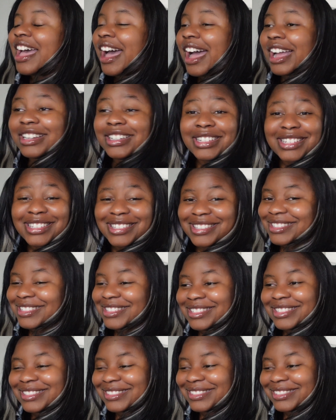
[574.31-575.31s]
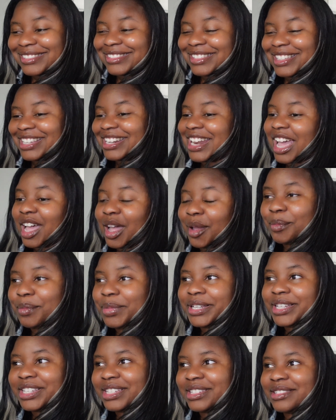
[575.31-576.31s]
I just did not
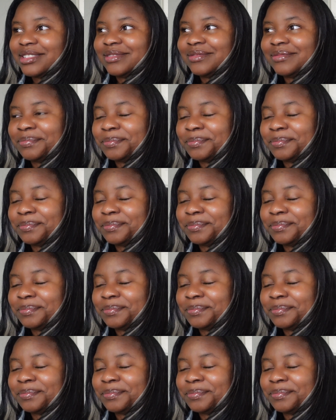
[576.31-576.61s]
put